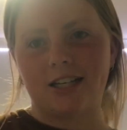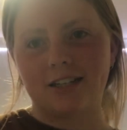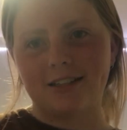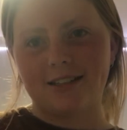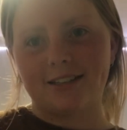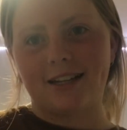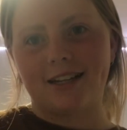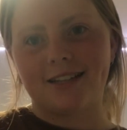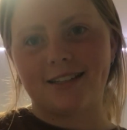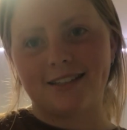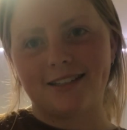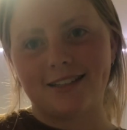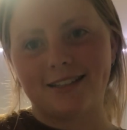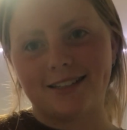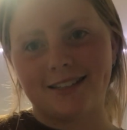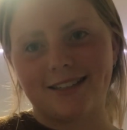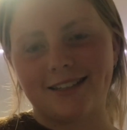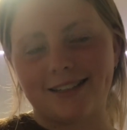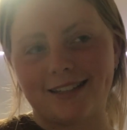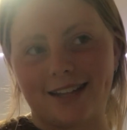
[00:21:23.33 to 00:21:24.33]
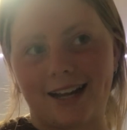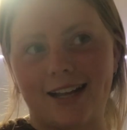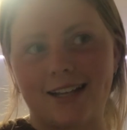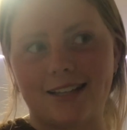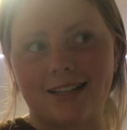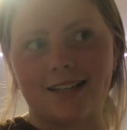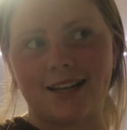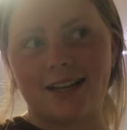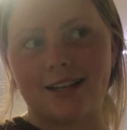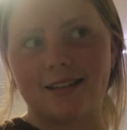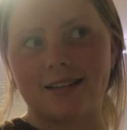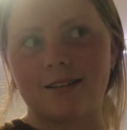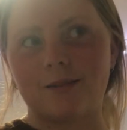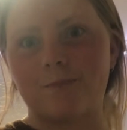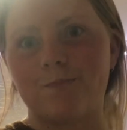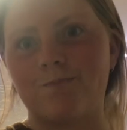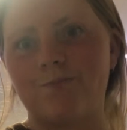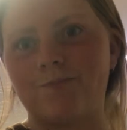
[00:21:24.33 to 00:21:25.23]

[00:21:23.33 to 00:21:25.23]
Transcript: English test. It's just a science test.